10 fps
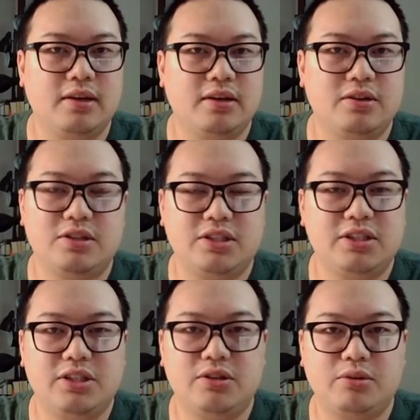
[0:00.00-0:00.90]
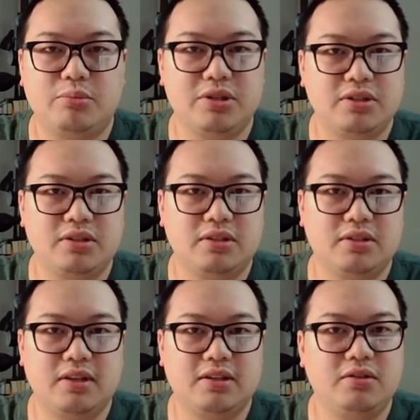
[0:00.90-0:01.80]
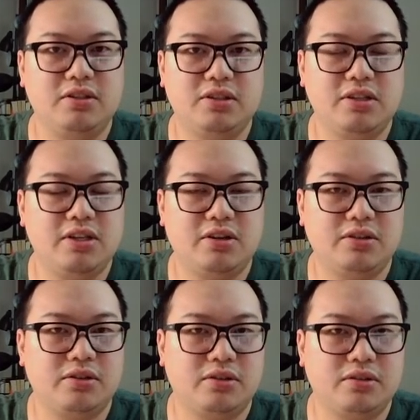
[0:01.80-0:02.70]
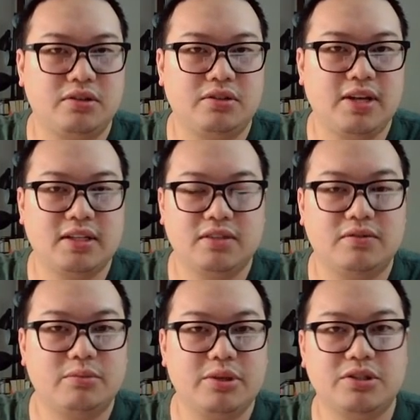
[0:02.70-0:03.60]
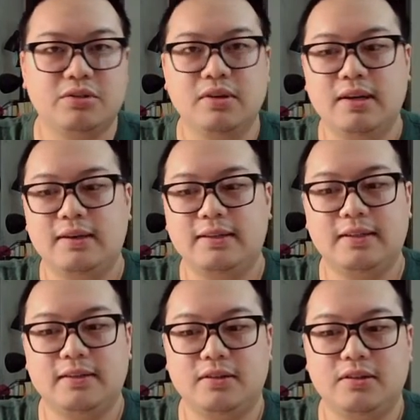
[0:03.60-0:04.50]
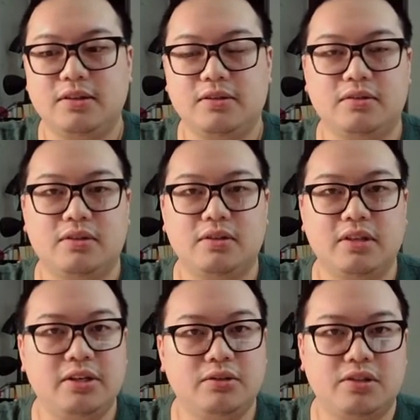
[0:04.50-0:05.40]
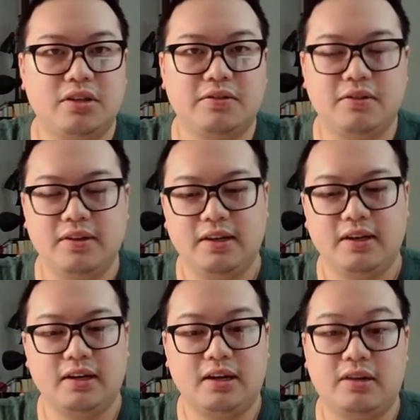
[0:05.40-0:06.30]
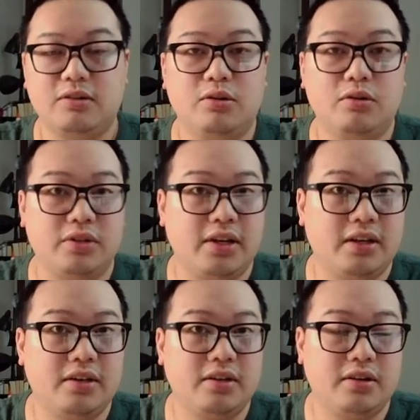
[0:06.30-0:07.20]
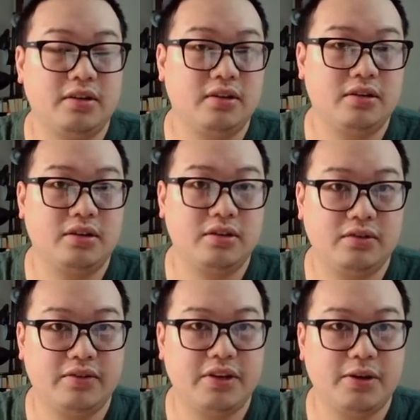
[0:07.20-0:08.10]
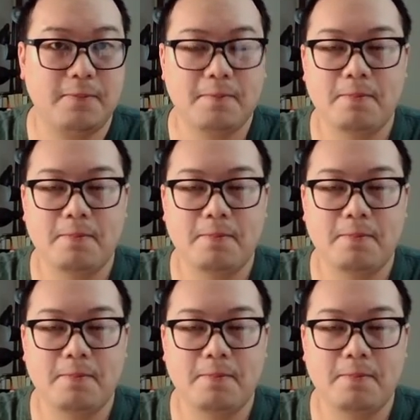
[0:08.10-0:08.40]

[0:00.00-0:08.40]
You just need your business, and you just need all your tax information, and you know, the legal stuff. And I'll go over that in another video.